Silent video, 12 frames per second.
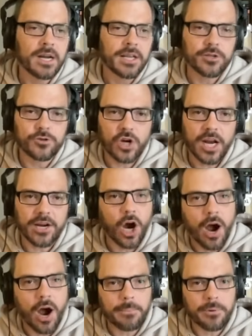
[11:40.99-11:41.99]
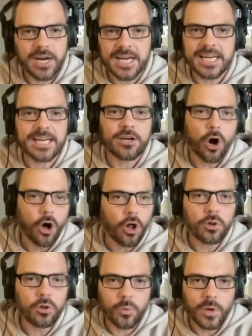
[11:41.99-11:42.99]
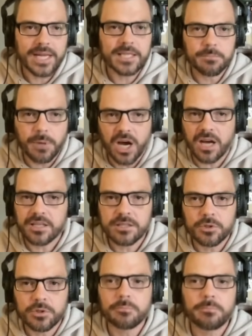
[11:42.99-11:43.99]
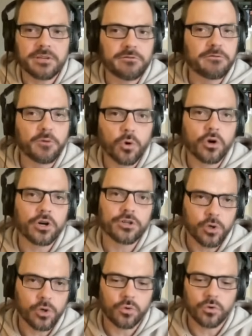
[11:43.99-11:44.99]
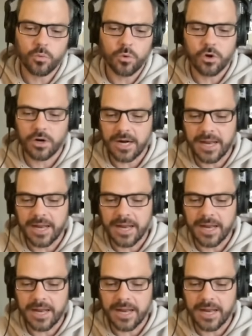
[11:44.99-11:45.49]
You try to operate in all ways possible before total war.